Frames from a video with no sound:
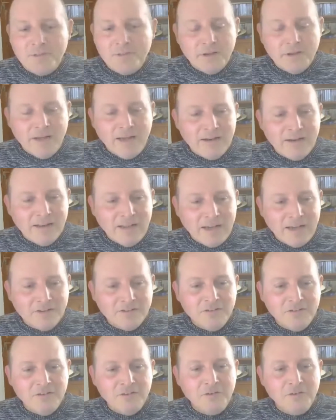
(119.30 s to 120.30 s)
like
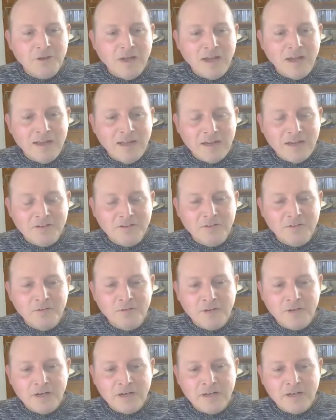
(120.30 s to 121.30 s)
to I like to
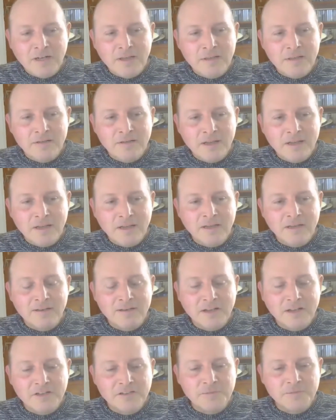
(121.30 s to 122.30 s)
really stay in
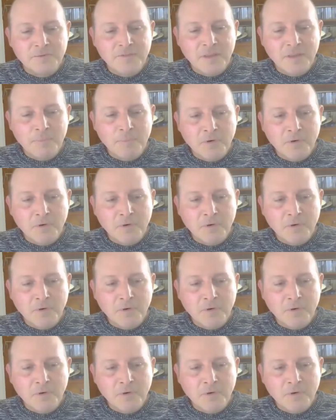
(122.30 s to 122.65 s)
touch with their